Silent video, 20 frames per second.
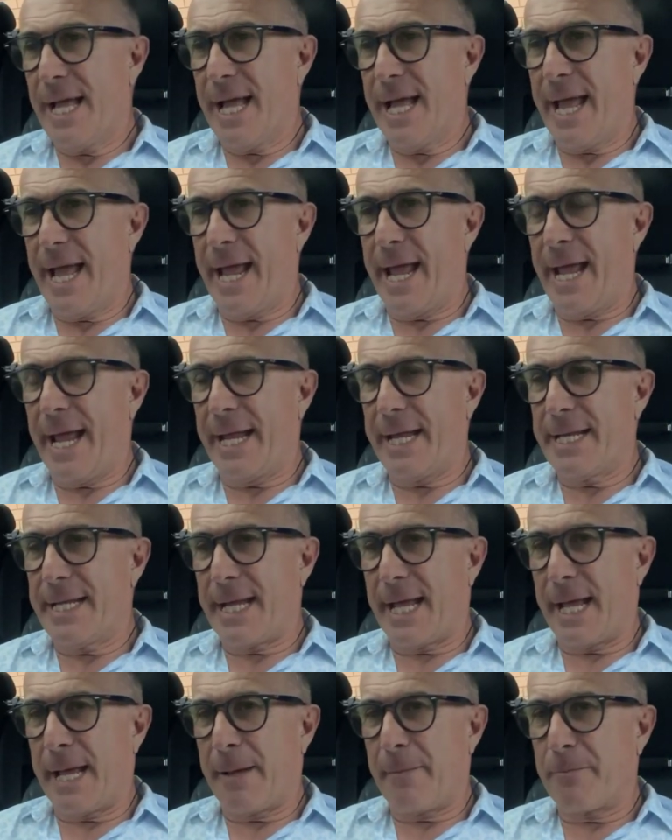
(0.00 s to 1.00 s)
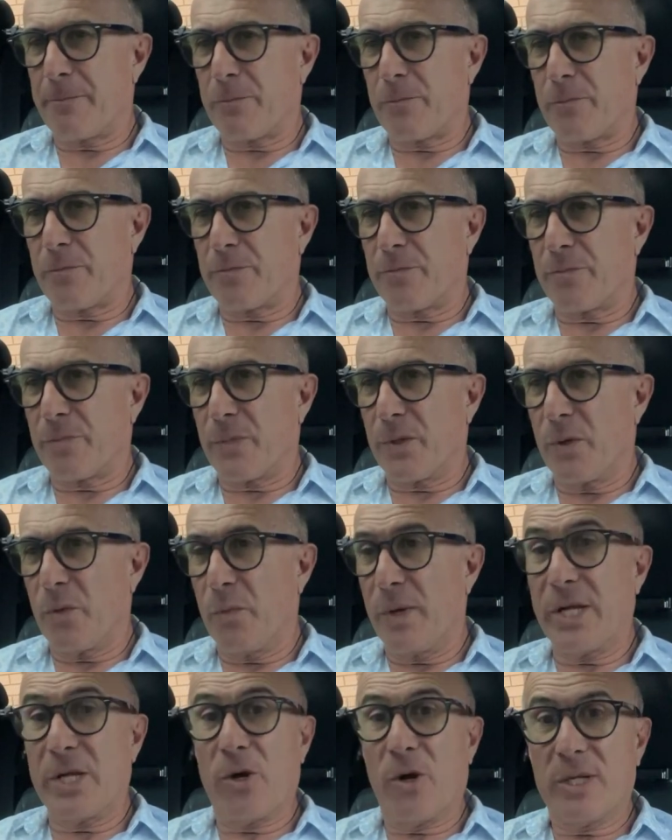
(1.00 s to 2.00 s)
And
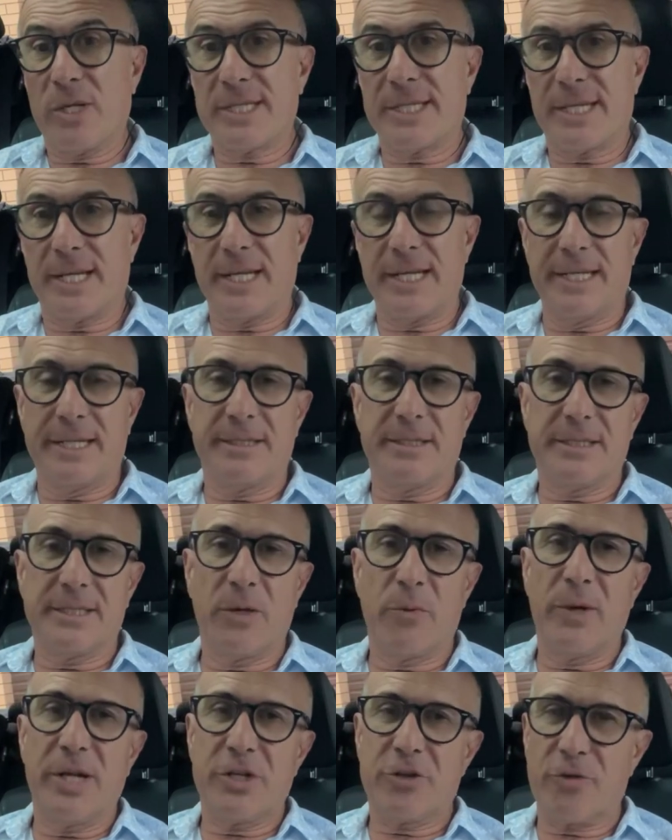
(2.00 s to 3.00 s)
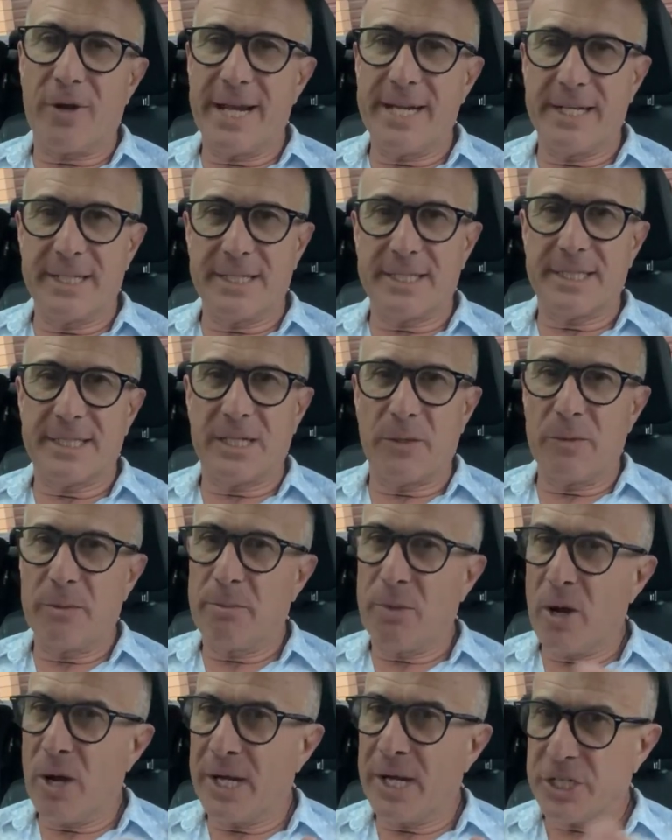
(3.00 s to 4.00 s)
we're traders. So we
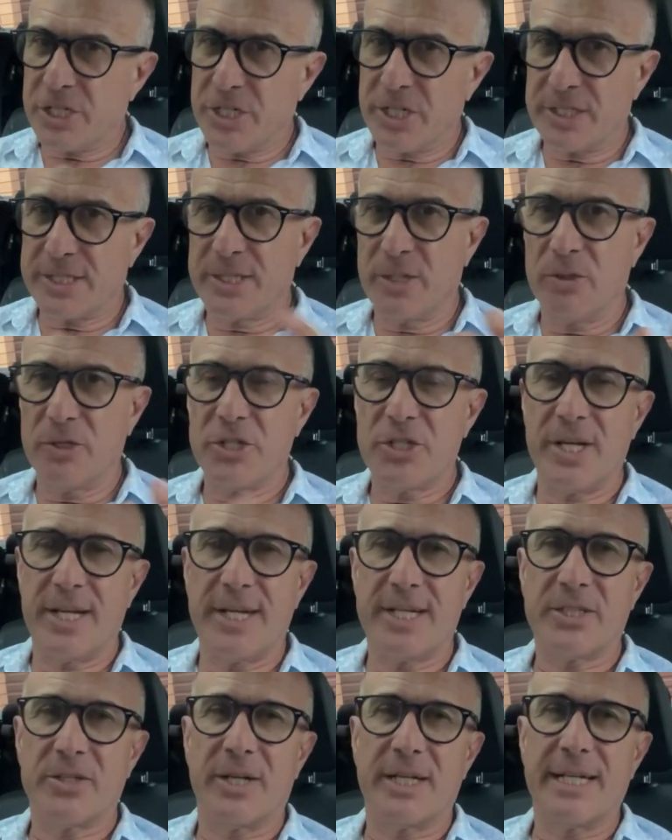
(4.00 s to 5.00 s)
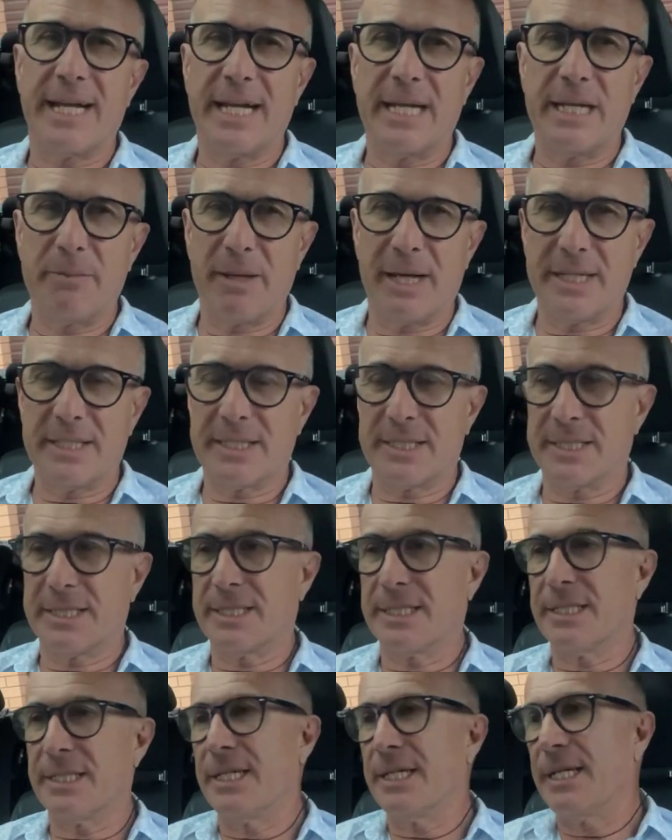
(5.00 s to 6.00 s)
buy and sell shares on a daily
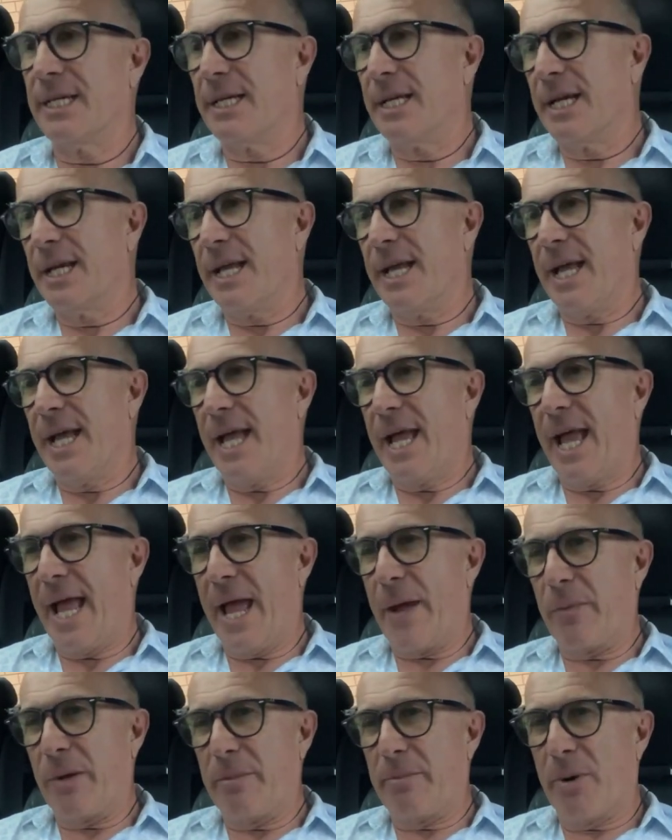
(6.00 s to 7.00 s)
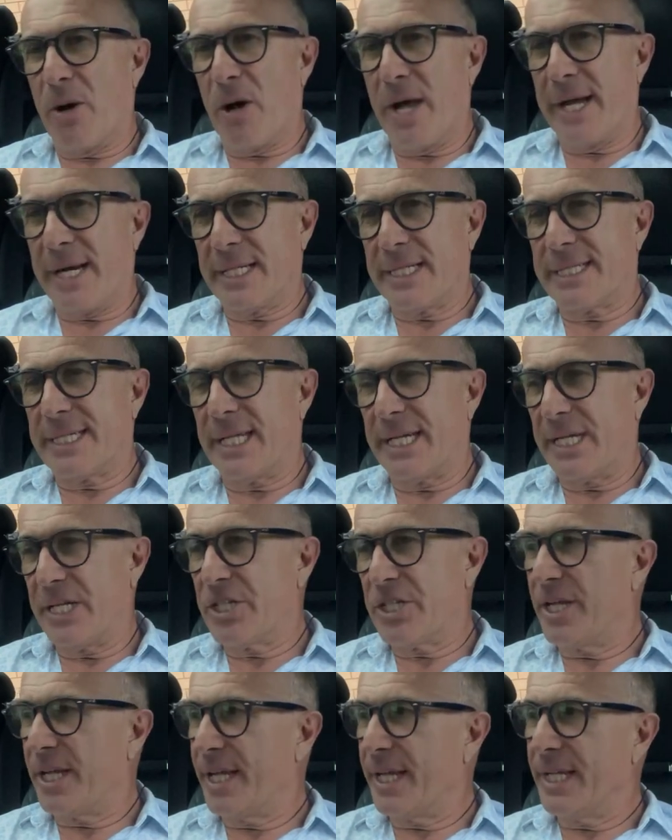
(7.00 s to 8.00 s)
basis. And we're buying and selling
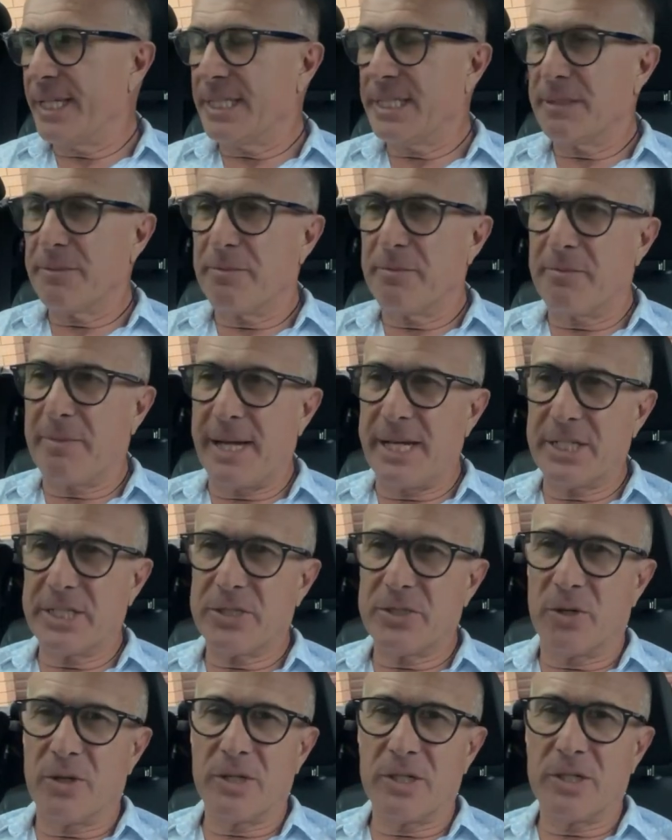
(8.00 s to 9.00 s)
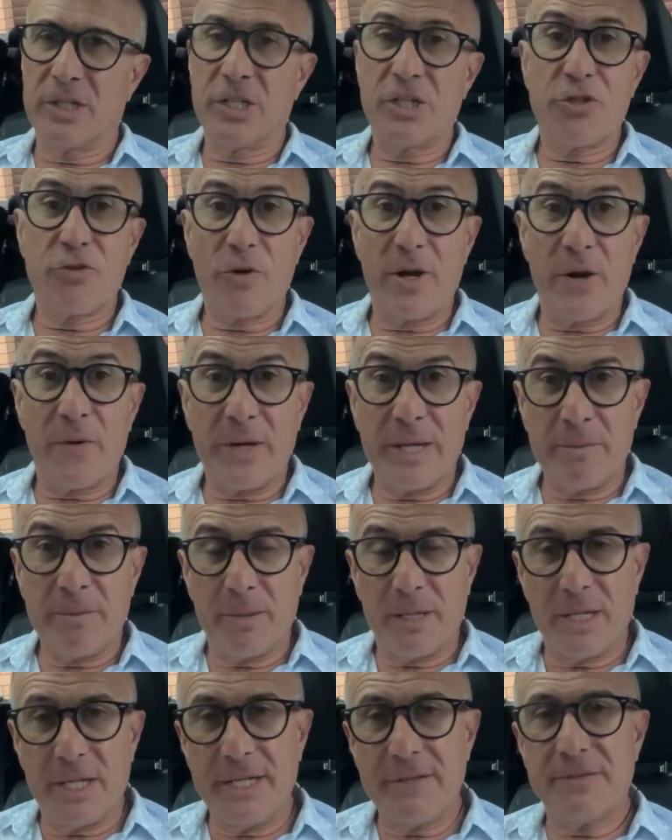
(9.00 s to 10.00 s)
shares based on contrarian
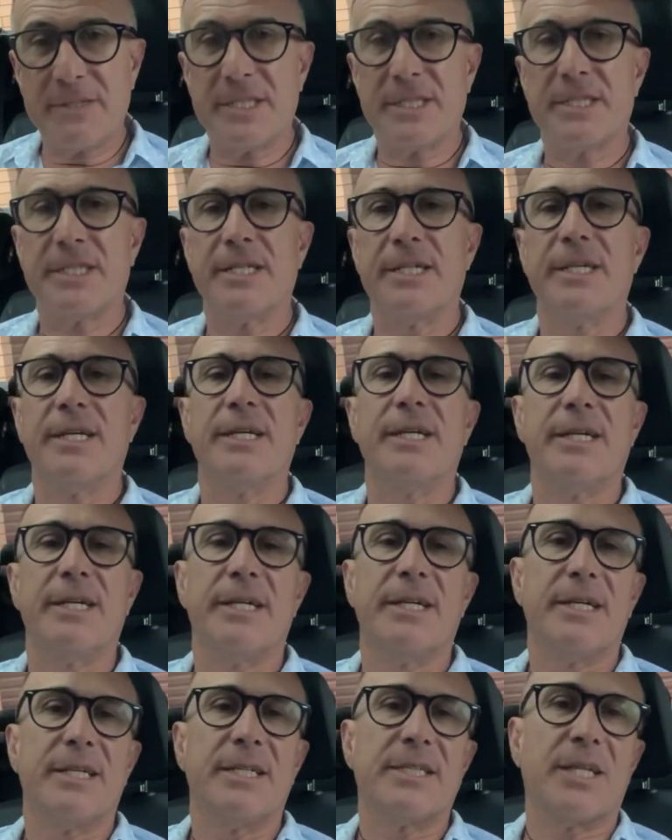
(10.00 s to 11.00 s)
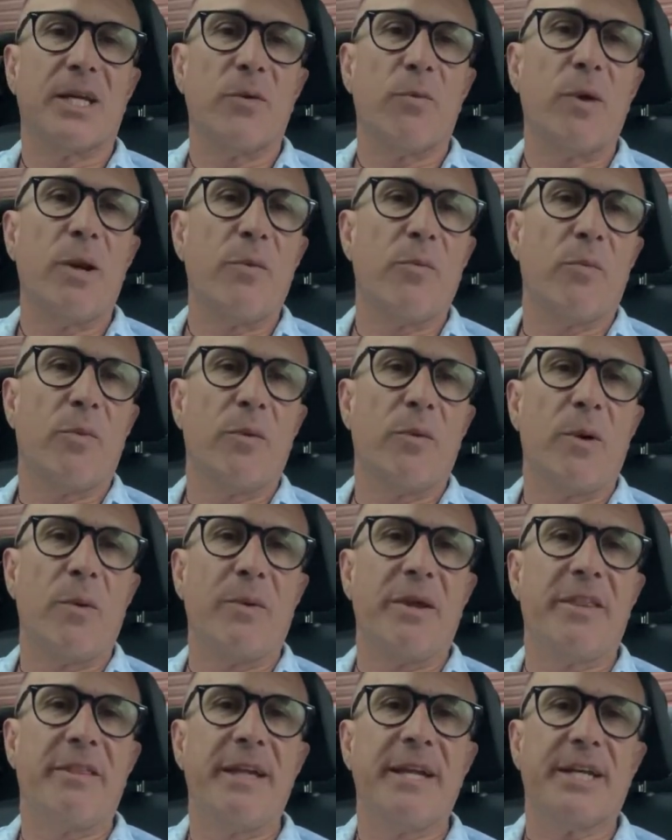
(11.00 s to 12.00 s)
beliefs. So when
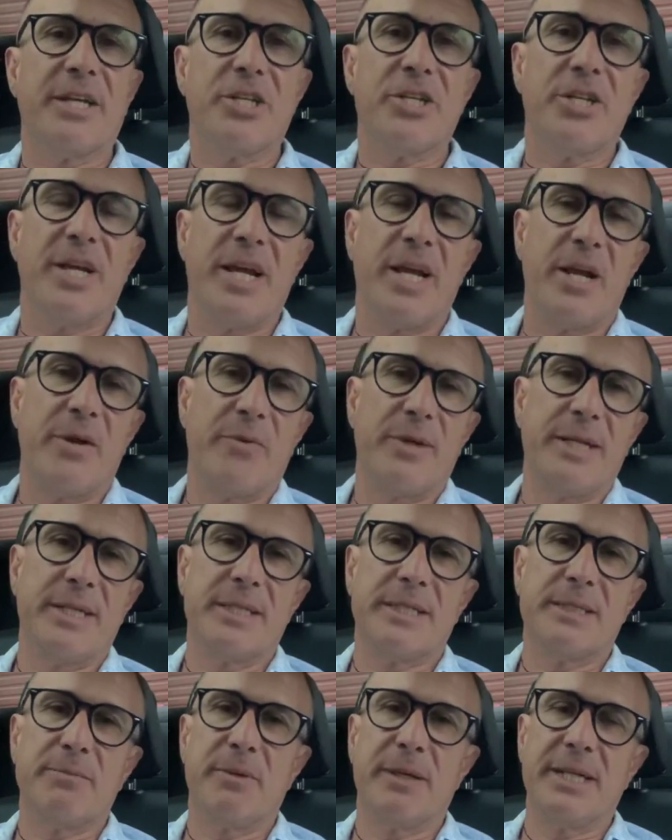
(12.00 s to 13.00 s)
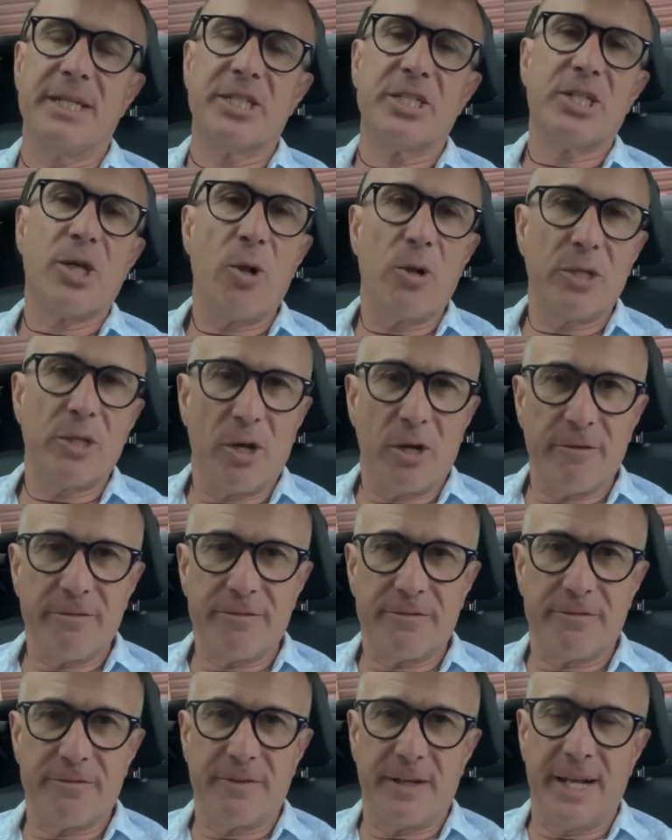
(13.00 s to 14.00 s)
we think a share is being sold
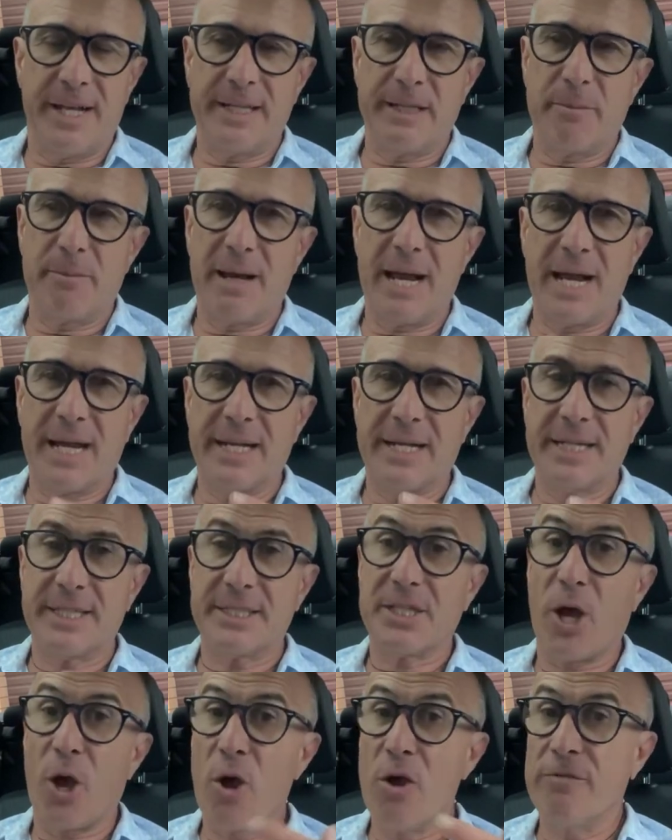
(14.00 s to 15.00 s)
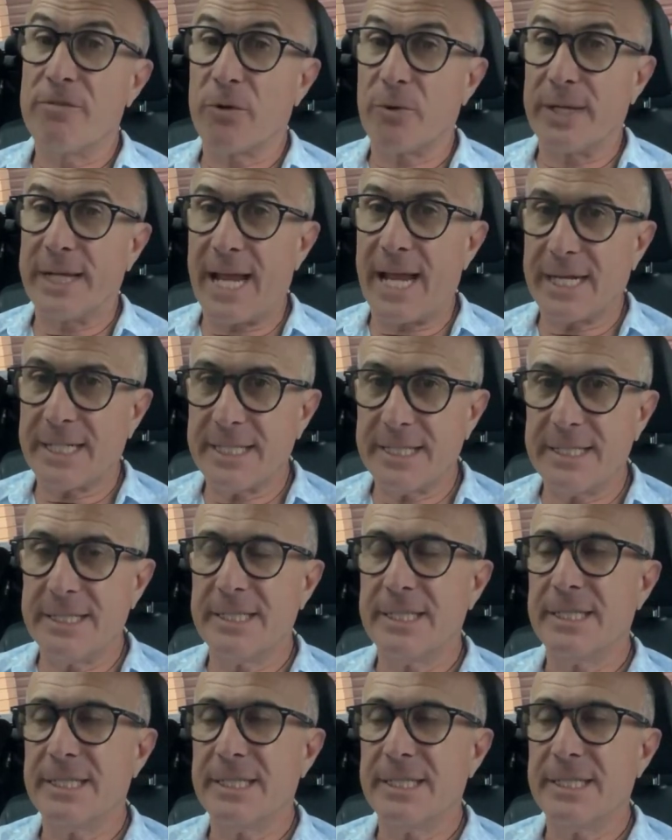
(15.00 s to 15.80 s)
off and the market has overreacted,